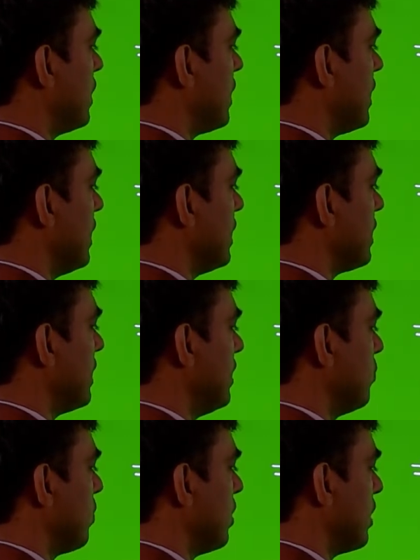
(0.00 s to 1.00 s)

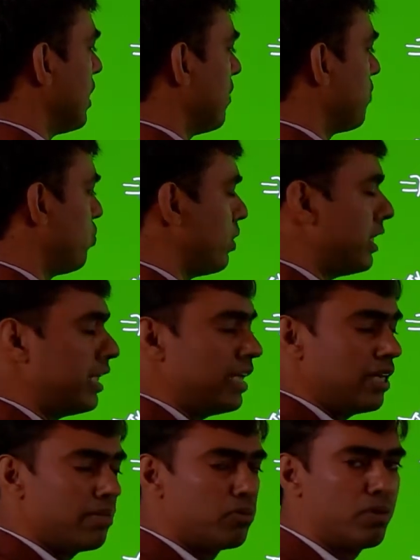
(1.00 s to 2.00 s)
A31 up to
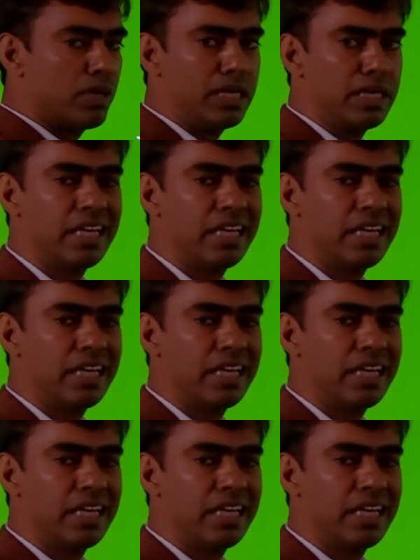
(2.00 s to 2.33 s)
AM1